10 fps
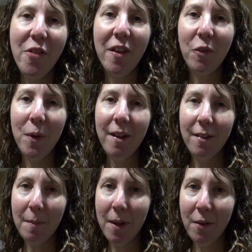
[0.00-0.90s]
This week,
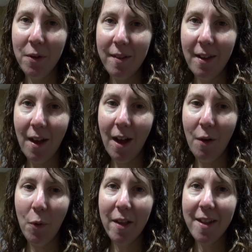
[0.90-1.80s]
somebody was,
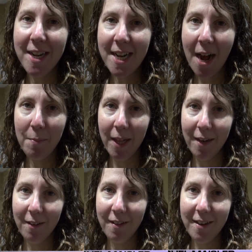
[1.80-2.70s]
uh, one of the DDOT
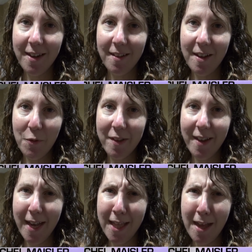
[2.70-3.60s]
planners in DC was
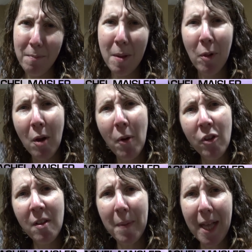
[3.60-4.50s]
saying that people are
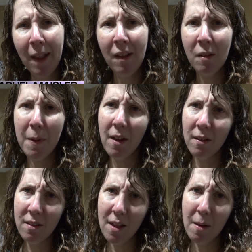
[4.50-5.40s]
opposed to bike lanes
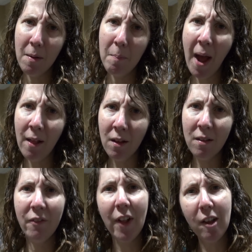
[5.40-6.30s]
because the
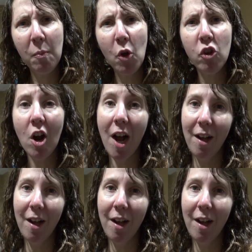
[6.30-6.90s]
pylons and flexi posts are